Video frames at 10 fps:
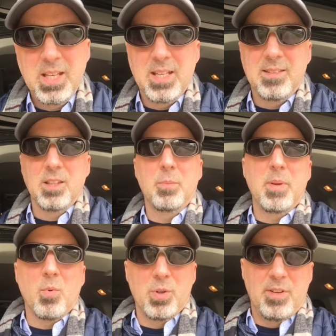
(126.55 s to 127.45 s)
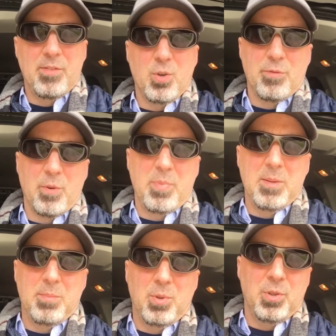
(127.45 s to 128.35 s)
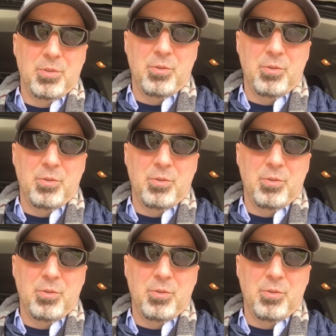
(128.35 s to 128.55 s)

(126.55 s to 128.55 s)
It's a little bit more difficult for people